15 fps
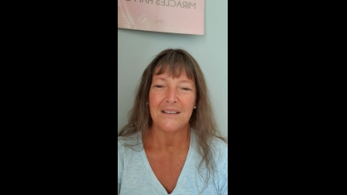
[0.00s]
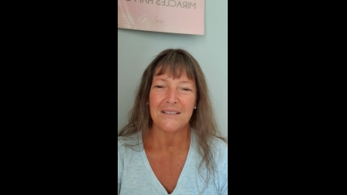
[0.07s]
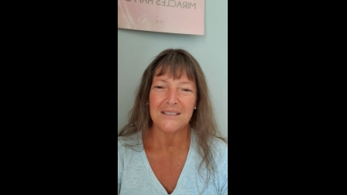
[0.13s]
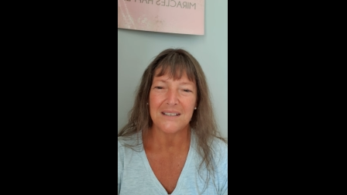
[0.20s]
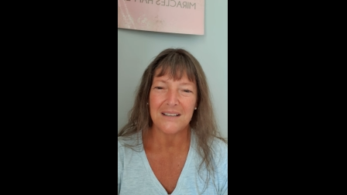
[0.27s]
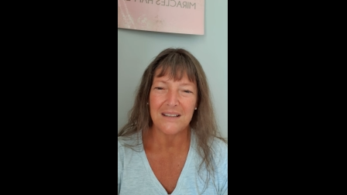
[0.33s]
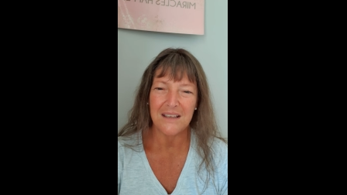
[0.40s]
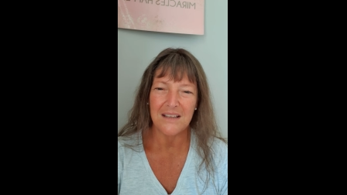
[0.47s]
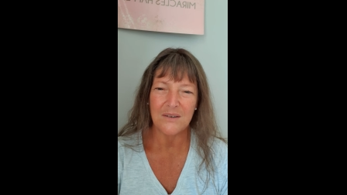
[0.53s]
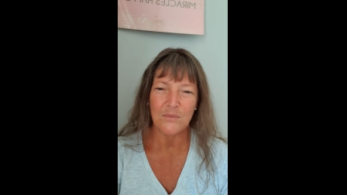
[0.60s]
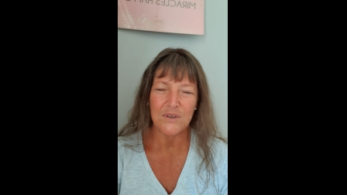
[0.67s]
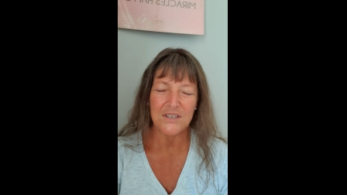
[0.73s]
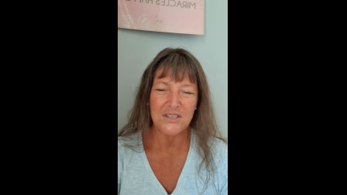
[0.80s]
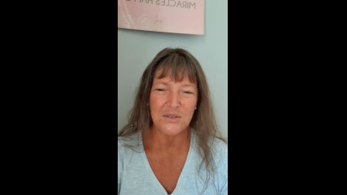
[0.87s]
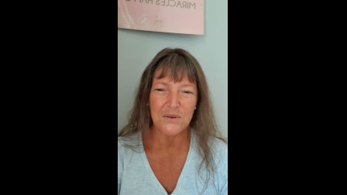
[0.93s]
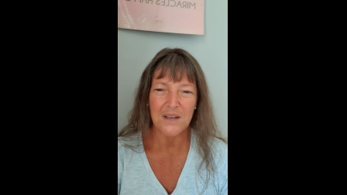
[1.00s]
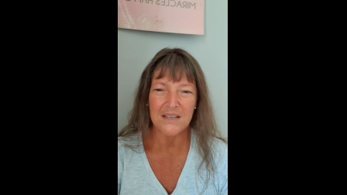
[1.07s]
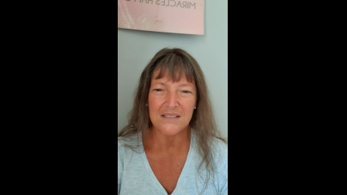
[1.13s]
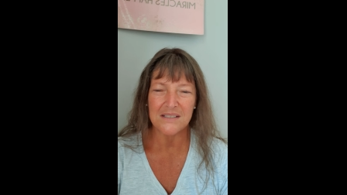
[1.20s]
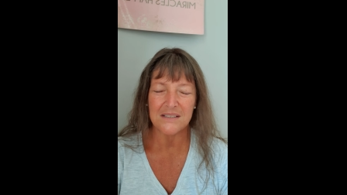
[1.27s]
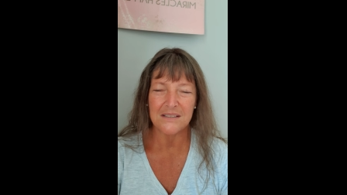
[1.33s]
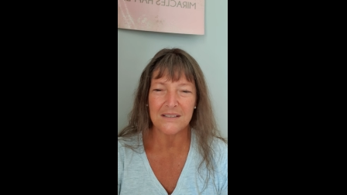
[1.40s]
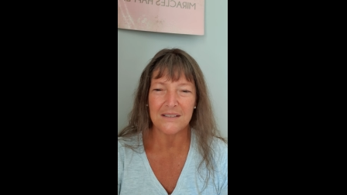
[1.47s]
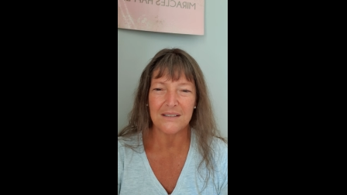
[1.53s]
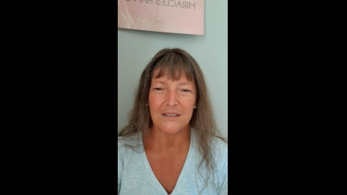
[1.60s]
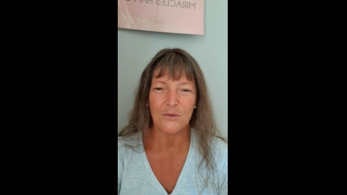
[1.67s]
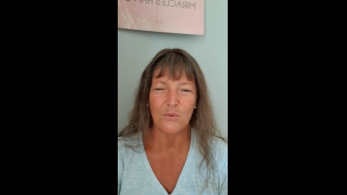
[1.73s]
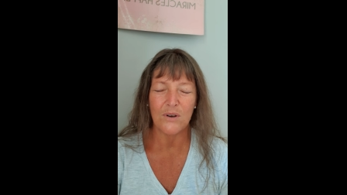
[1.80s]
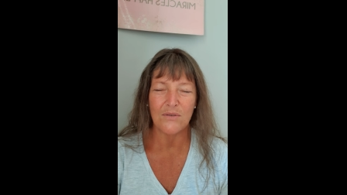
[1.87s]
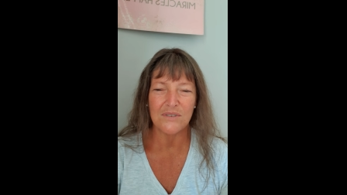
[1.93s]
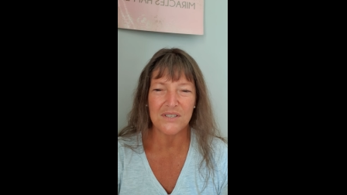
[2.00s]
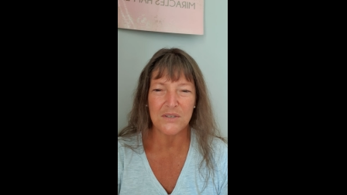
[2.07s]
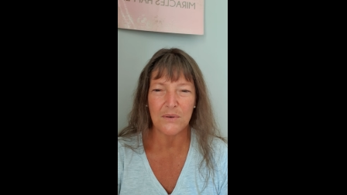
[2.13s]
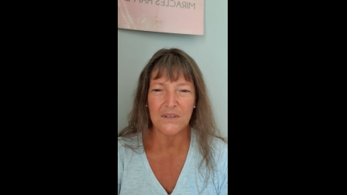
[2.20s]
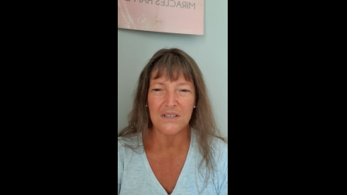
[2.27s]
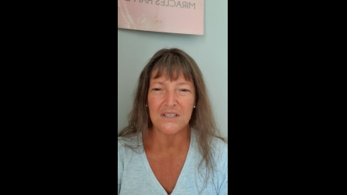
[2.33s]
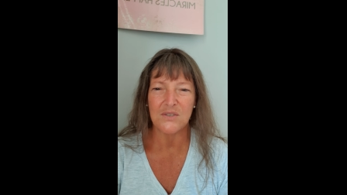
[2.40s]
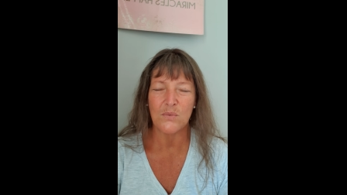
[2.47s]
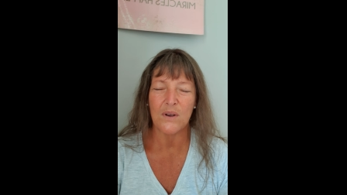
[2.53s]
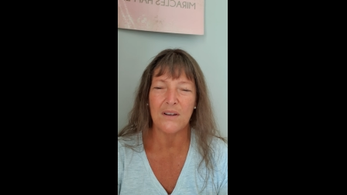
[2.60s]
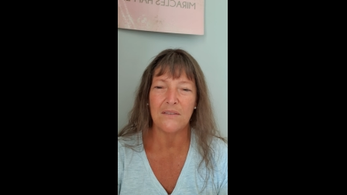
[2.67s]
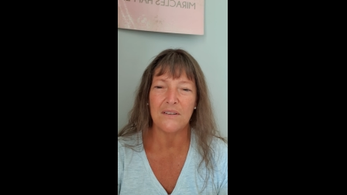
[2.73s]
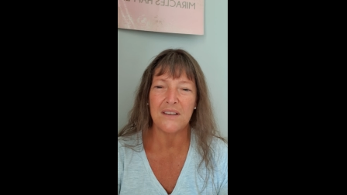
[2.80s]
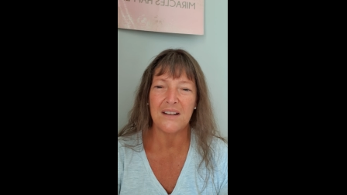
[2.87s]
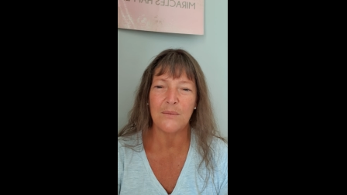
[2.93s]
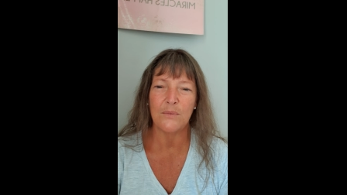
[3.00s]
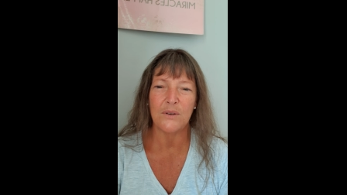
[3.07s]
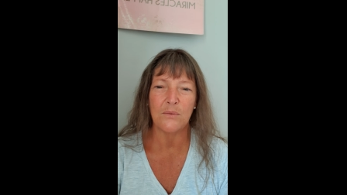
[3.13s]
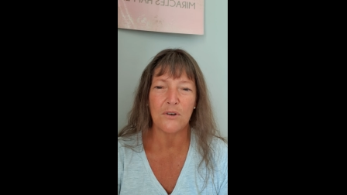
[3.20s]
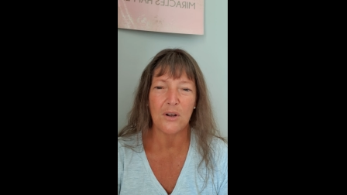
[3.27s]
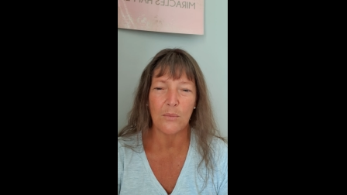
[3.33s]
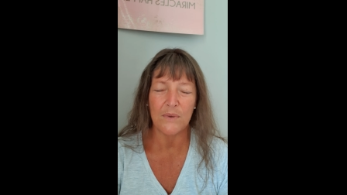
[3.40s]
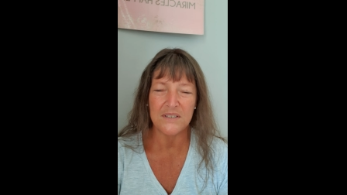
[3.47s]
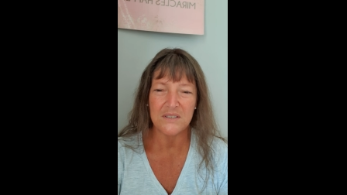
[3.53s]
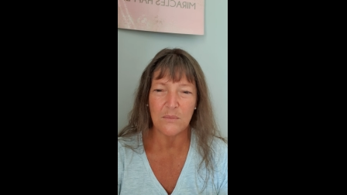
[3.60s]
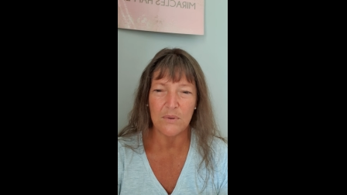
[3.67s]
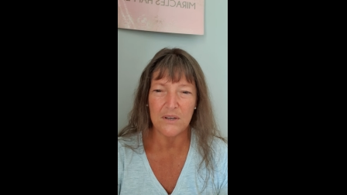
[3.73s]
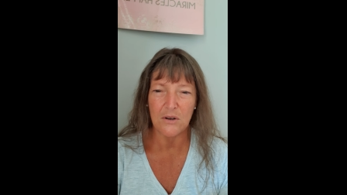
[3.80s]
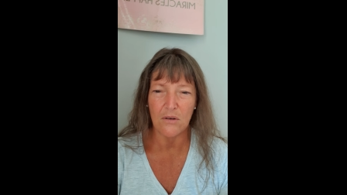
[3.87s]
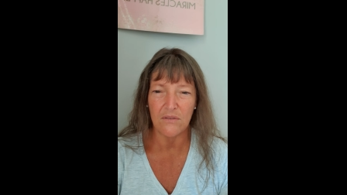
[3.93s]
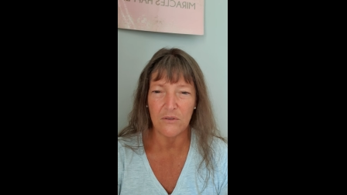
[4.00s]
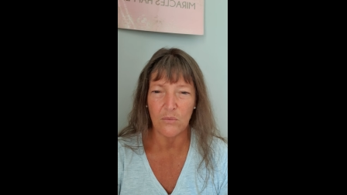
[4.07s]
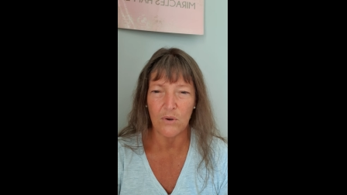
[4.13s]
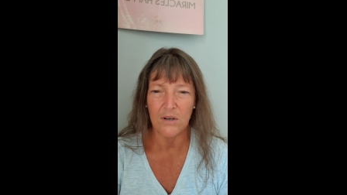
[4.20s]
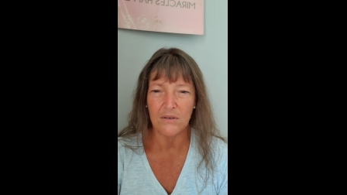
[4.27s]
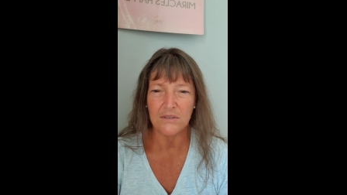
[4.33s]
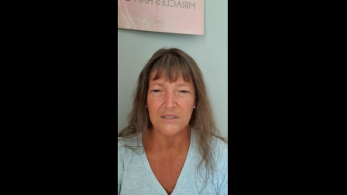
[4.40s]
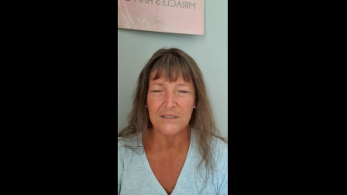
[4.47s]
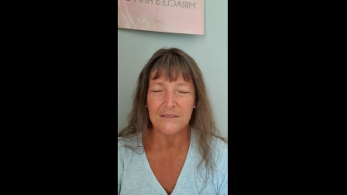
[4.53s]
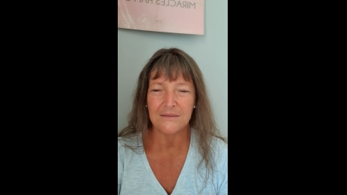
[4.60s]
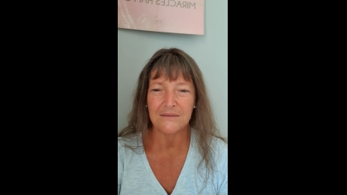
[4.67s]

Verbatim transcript: See, the enemy still has the world still under the sway of the enemy. We're not meant to be of the world.